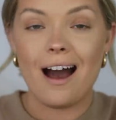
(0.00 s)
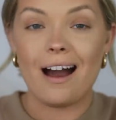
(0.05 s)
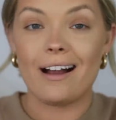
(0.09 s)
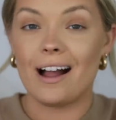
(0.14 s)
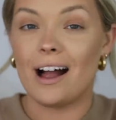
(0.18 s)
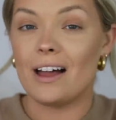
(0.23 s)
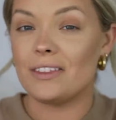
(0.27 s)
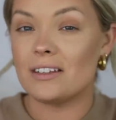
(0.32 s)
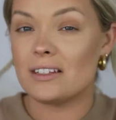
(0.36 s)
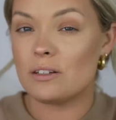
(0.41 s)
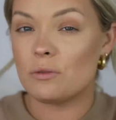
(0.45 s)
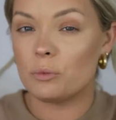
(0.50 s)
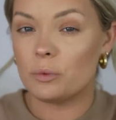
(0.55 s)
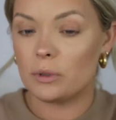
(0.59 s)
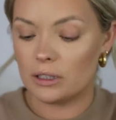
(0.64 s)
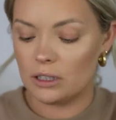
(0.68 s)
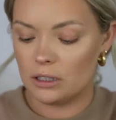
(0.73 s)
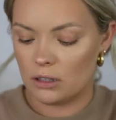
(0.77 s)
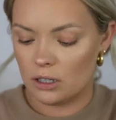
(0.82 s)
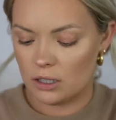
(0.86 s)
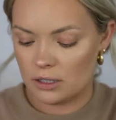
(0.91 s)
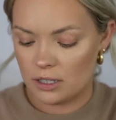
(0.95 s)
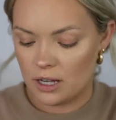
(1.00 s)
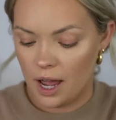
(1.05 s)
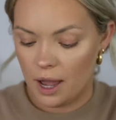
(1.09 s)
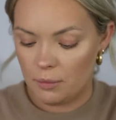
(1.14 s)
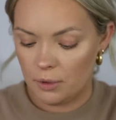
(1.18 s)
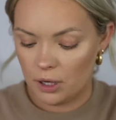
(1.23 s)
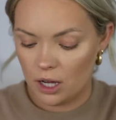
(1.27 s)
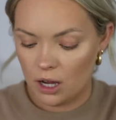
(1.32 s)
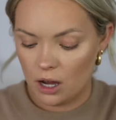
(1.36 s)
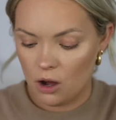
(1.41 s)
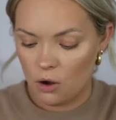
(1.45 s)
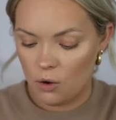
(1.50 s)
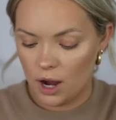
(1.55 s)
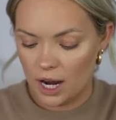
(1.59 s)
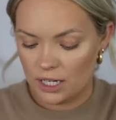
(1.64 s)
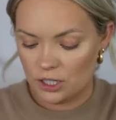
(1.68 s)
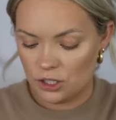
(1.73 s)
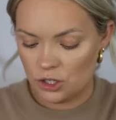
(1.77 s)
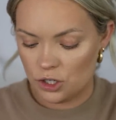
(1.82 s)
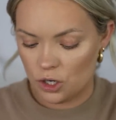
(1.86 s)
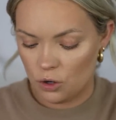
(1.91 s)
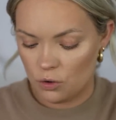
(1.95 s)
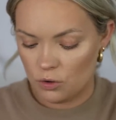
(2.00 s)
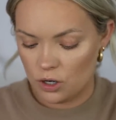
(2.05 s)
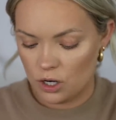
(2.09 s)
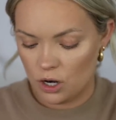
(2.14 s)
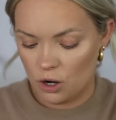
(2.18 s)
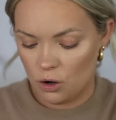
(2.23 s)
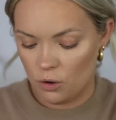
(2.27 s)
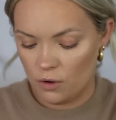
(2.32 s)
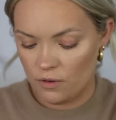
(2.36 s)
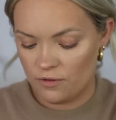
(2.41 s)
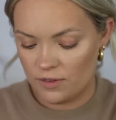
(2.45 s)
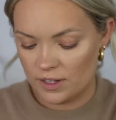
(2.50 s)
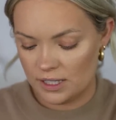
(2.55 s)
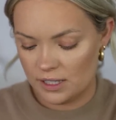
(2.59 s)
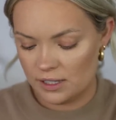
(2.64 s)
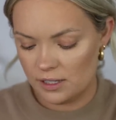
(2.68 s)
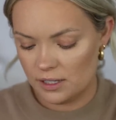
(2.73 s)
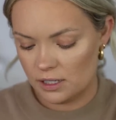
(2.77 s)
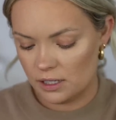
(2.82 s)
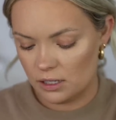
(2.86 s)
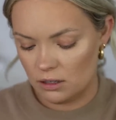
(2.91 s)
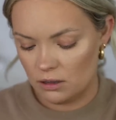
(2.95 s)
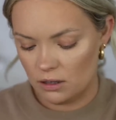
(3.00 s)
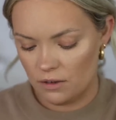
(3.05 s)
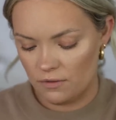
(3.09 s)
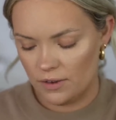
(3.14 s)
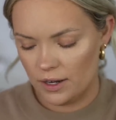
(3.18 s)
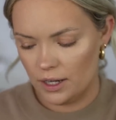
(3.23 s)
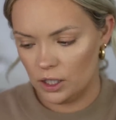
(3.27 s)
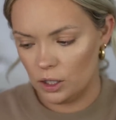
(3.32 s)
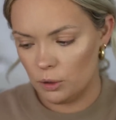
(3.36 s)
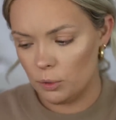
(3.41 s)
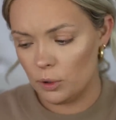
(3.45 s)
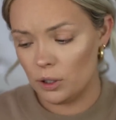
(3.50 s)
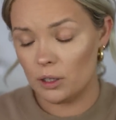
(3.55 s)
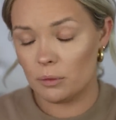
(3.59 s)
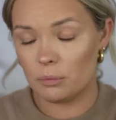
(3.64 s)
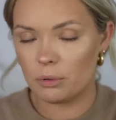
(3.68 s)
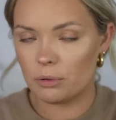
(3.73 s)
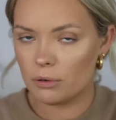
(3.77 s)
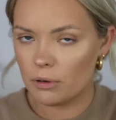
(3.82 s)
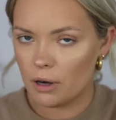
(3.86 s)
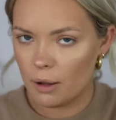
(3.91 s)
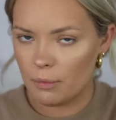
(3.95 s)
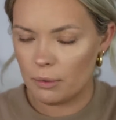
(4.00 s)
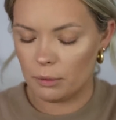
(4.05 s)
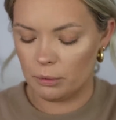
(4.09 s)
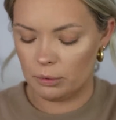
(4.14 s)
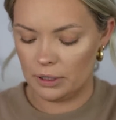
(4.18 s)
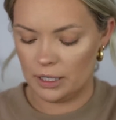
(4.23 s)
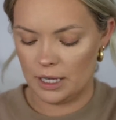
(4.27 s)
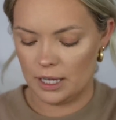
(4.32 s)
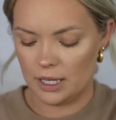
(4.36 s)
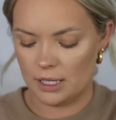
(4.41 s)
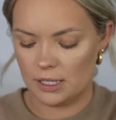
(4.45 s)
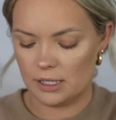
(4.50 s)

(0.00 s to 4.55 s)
I got this a really long time ago. I don't know if it's still available. It probably